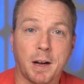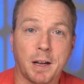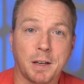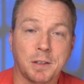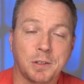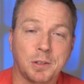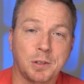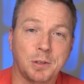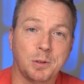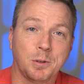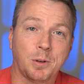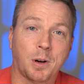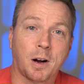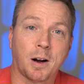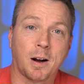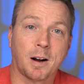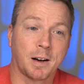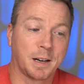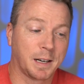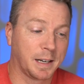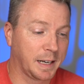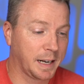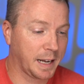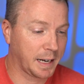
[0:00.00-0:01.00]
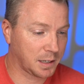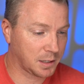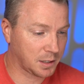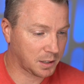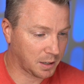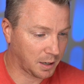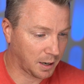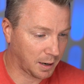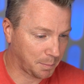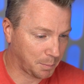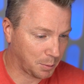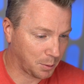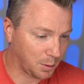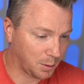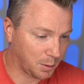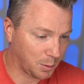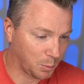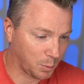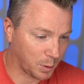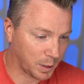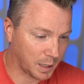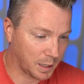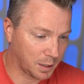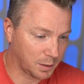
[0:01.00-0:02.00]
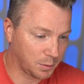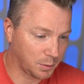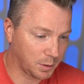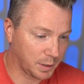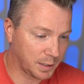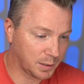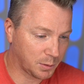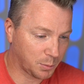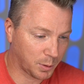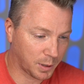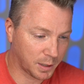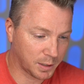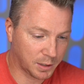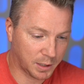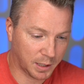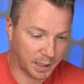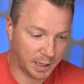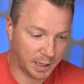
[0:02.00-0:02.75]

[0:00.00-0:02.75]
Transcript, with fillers: on to our next couple. We're going to do these ones